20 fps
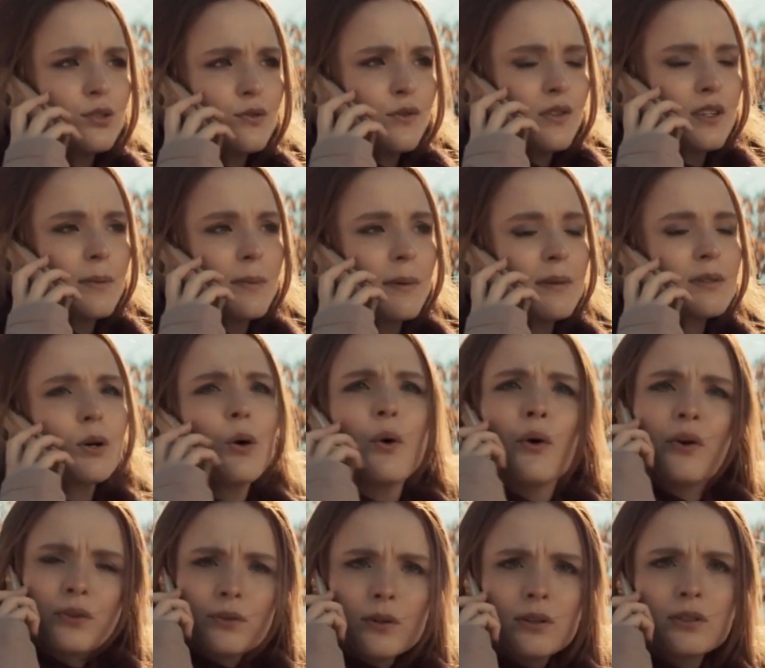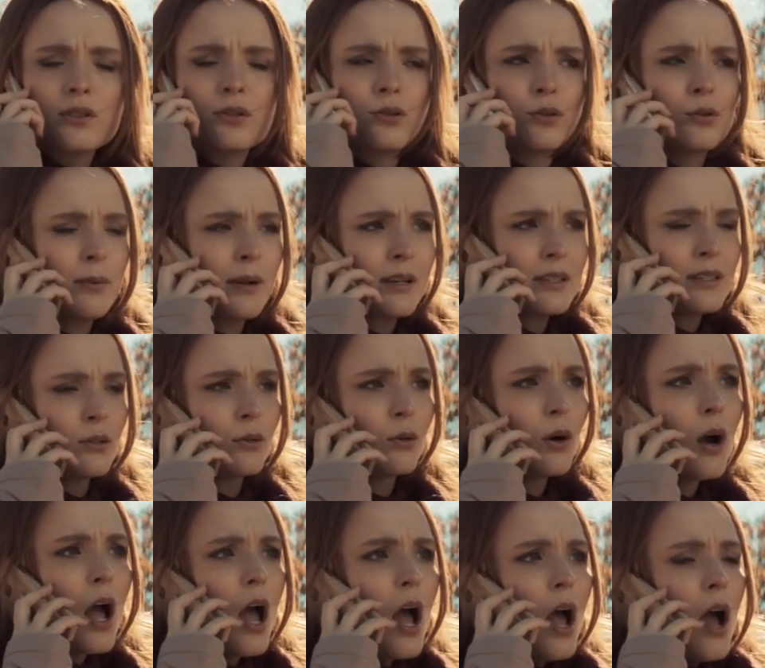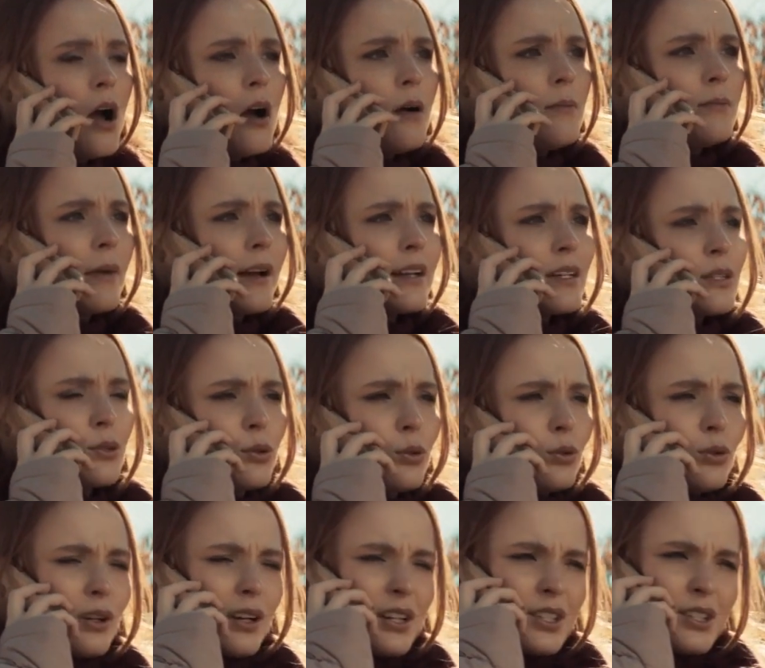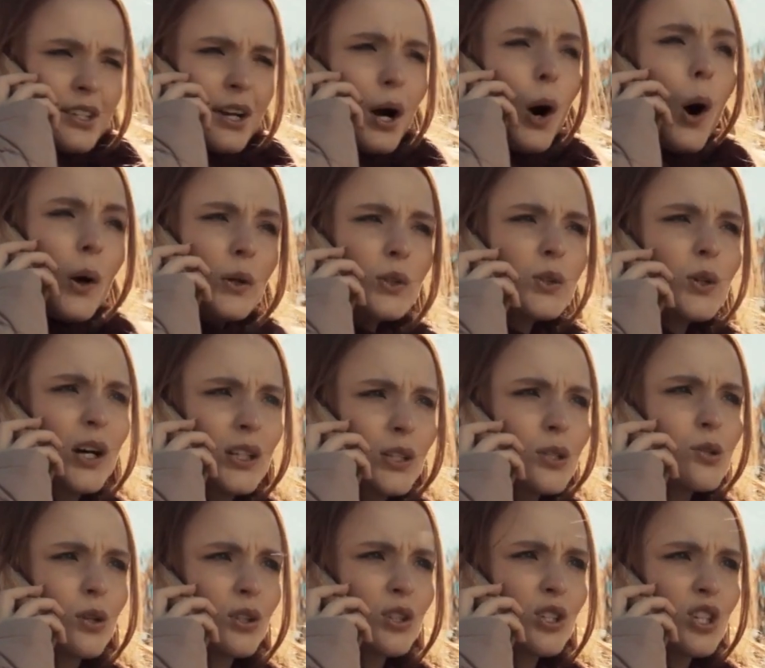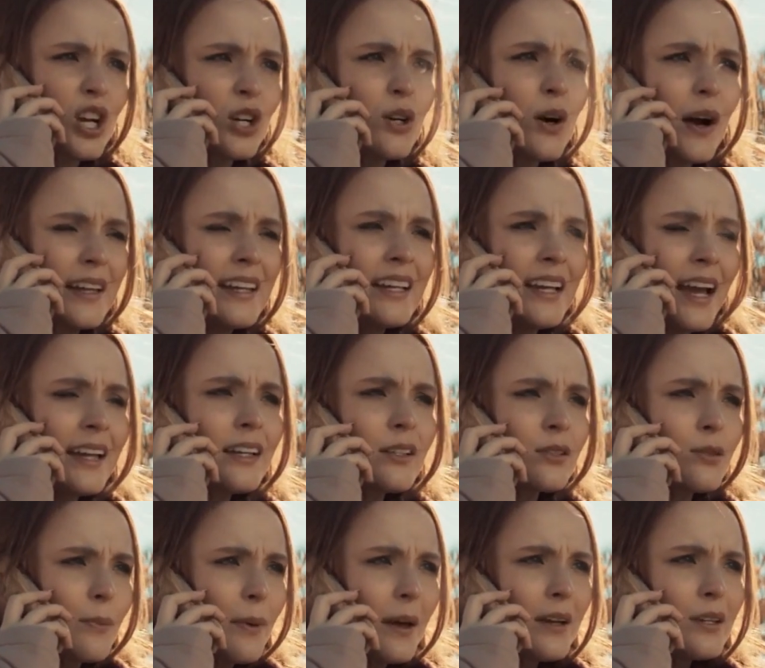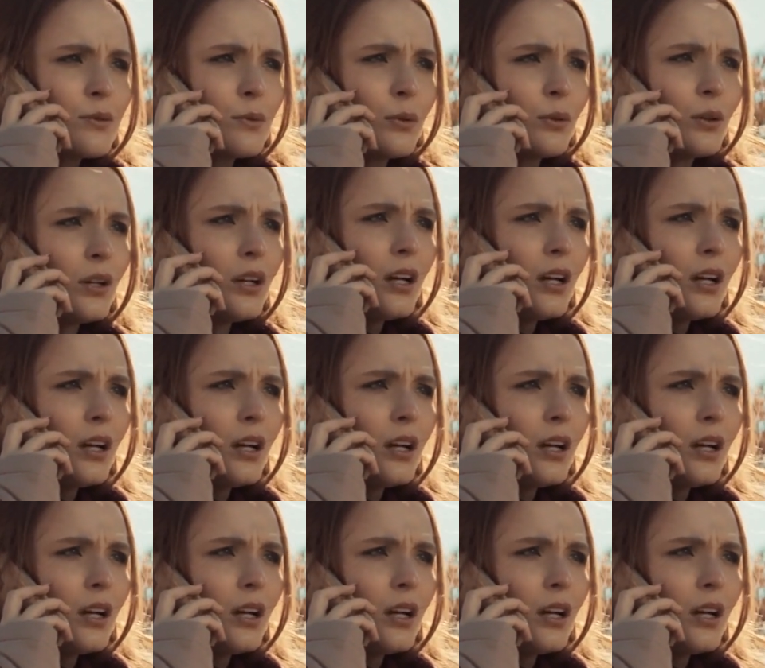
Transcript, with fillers: has been given contradicting bits of information in regards to his life and she starts to connect the dots.